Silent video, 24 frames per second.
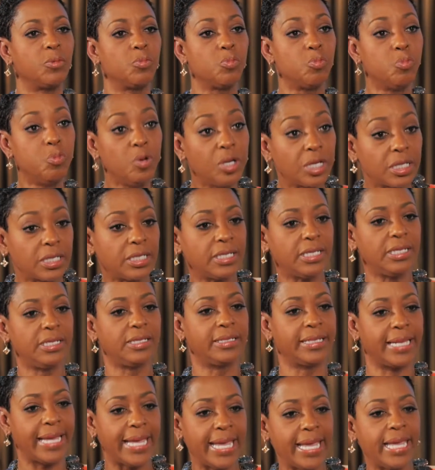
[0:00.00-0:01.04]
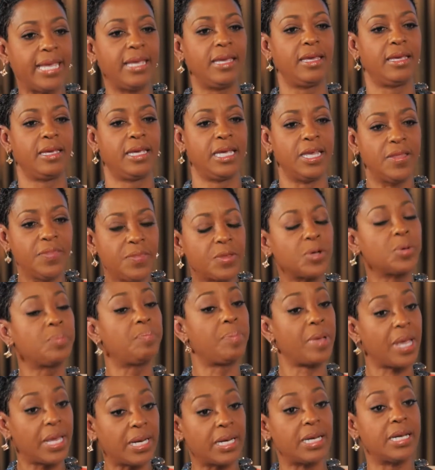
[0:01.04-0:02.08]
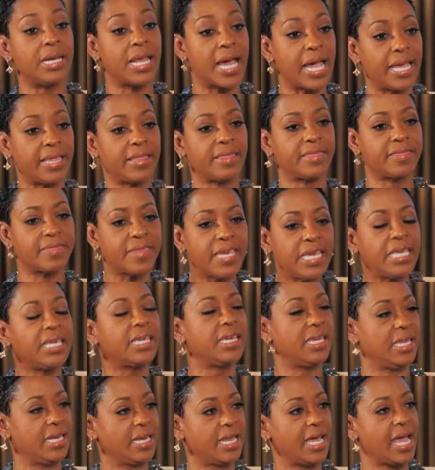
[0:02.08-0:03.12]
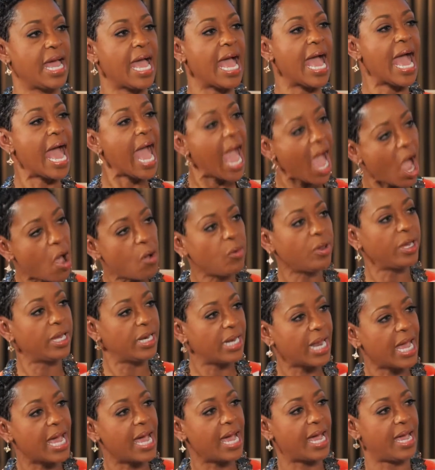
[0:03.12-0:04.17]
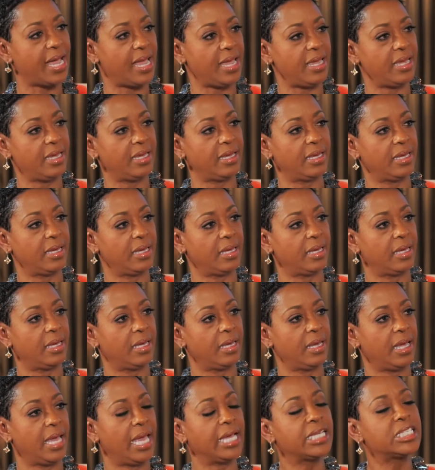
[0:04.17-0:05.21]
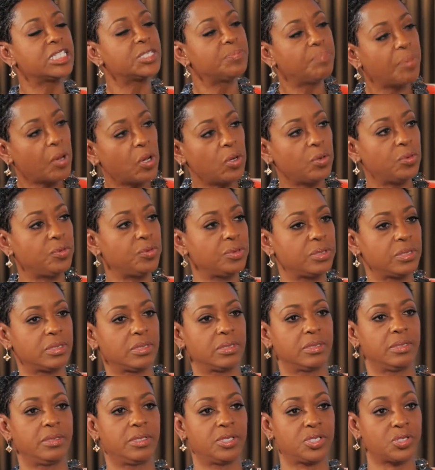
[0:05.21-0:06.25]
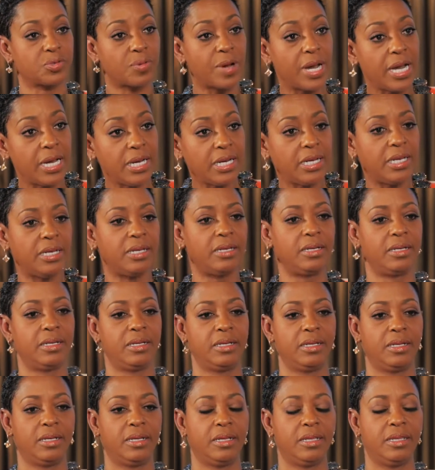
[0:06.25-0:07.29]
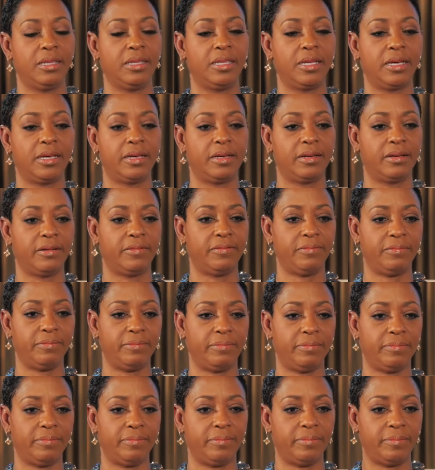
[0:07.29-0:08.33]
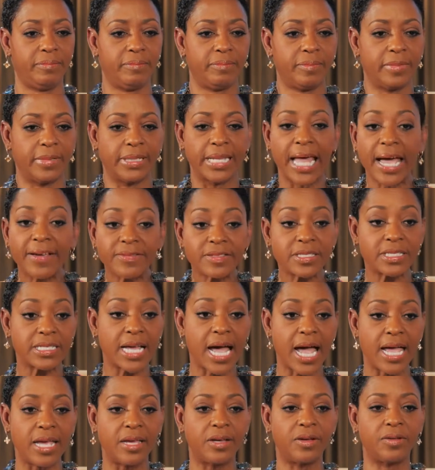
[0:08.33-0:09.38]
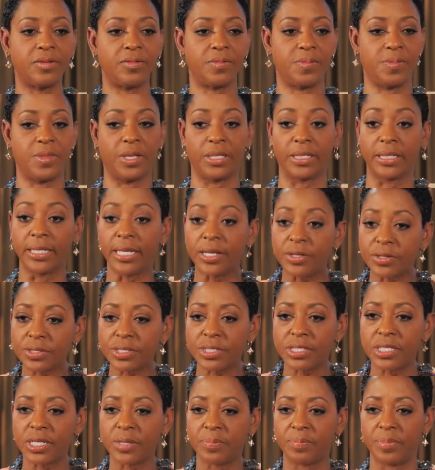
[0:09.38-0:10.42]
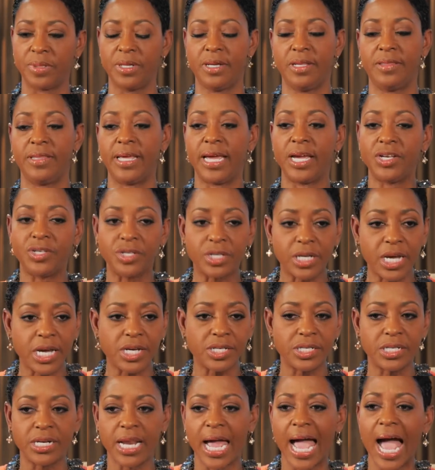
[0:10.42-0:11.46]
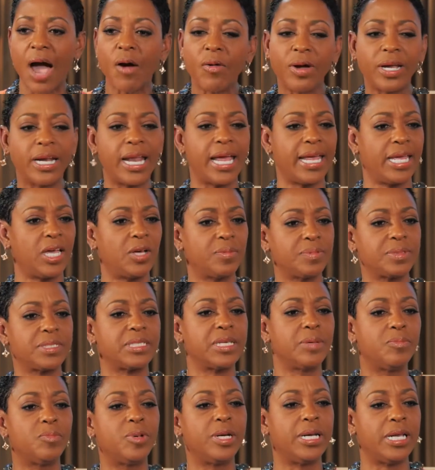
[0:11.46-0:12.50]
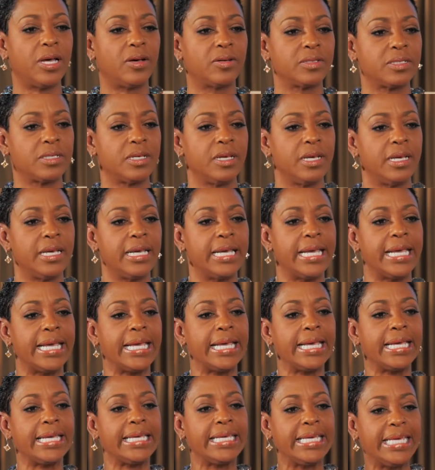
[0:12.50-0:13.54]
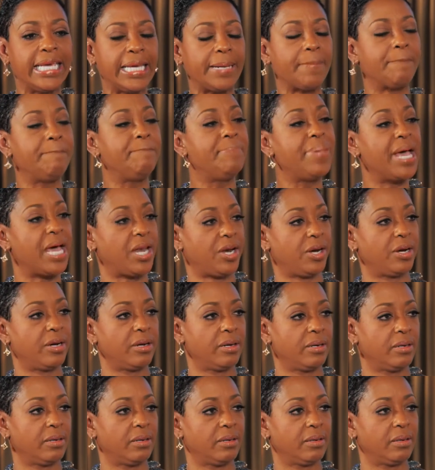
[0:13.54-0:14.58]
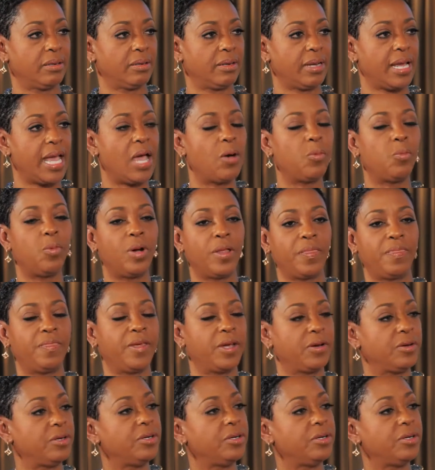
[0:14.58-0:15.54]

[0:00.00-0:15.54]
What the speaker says: really lay in their bed at night thinking, how can I expose the training, the lifestyle, the leadership, the education, how can I help someone else get better at what they're